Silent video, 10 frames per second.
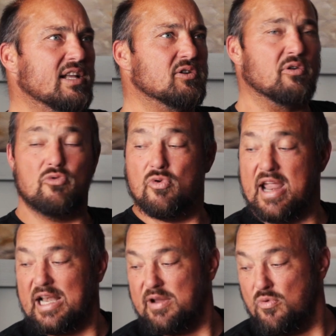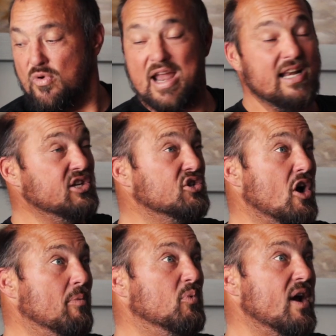It's got really
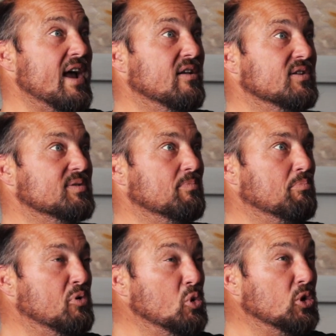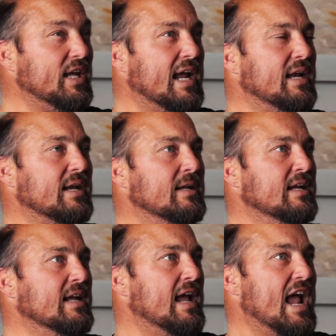sharp rails pulled in,
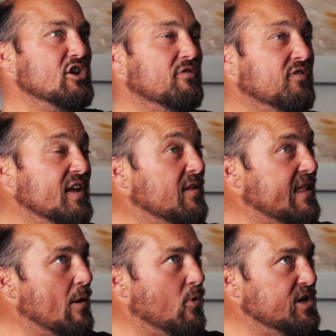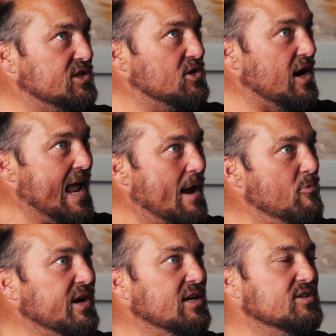and you feel that when you start hammering